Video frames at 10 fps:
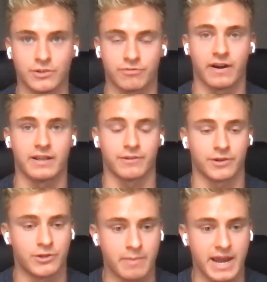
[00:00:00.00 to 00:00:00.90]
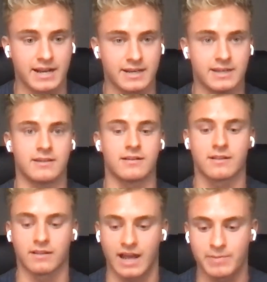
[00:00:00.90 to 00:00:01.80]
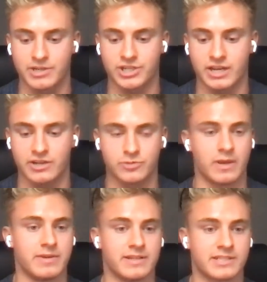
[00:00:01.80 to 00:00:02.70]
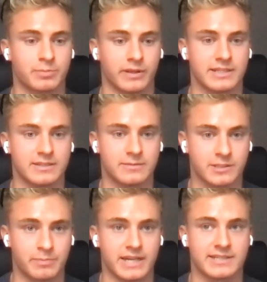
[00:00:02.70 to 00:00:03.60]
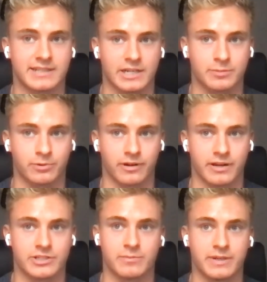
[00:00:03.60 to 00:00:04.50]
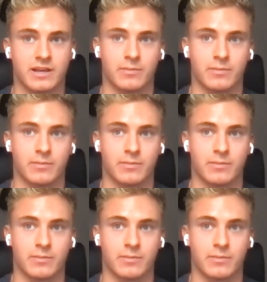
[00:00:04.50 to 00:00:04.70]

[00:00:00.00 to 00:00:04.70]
you're fighting for humanity, climate change. Maybe it's space space exploration,